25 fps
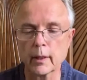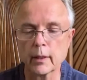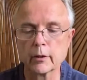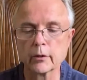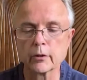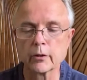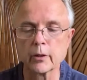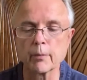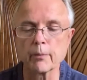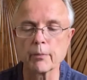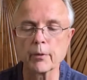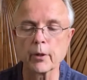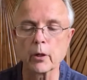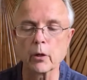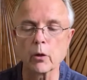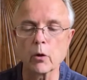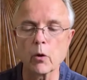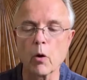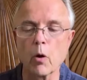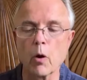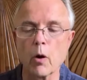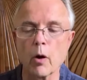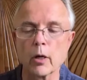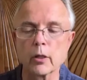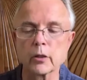something
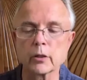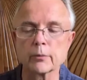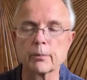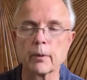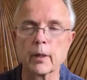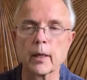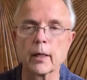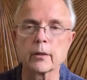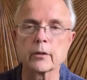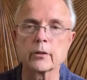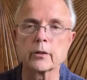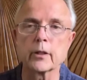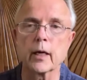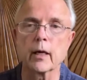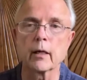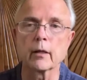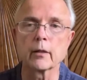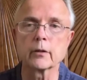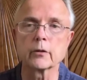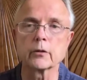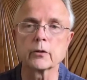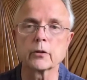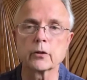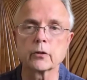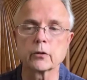caused by
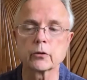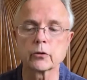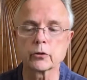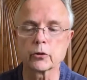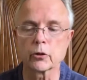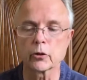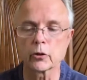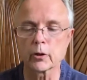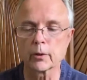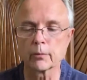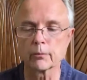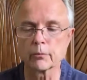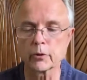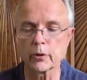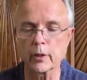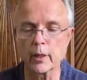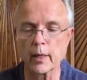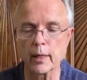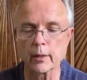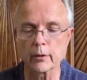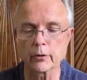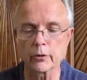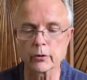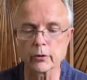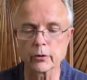challenging
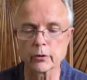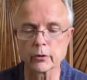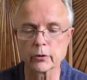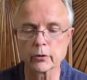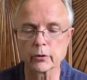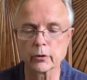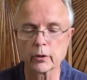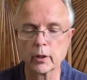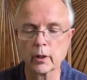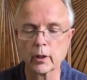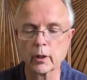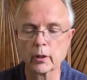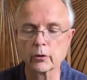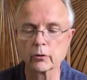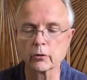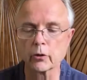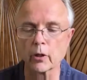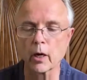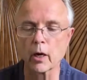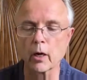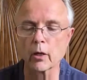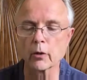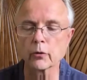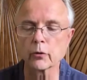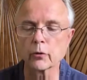circumstances,
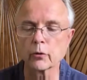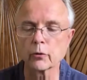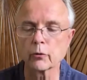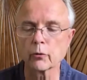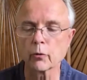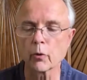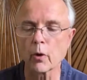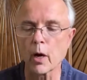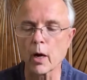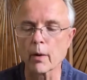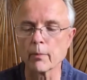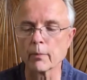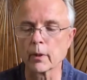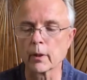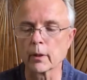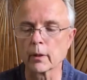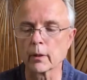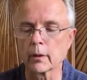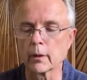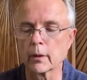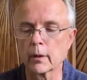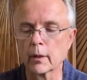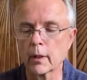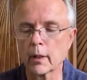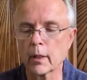childhood
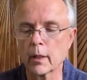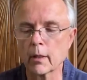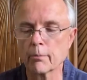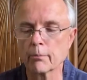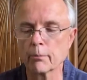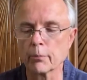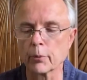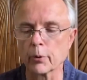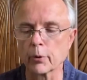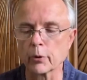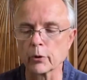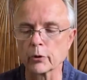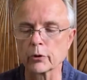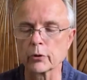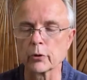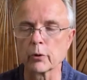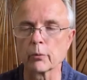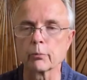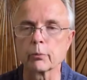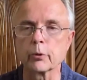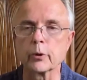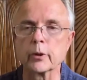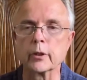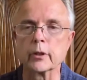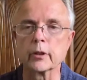trauma,
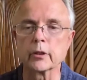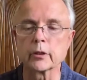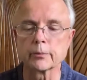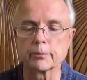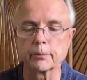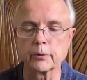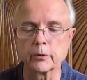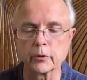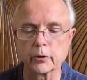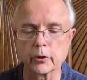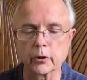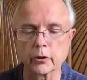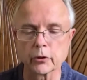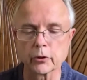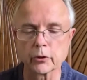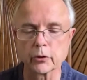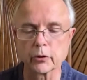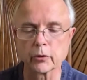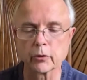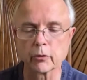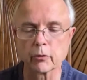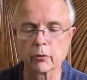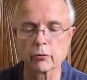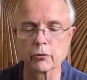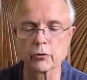personal
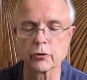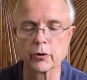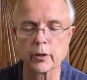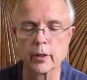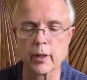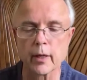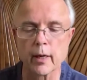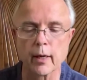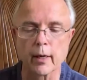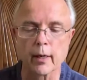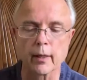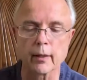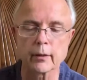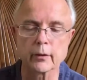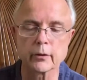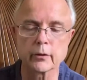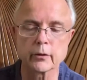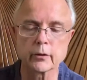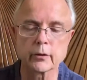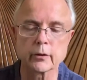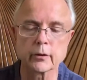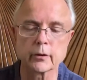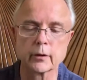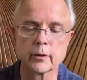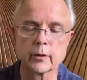predisposition, or
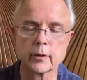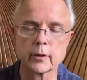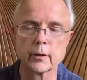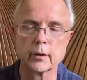genetics.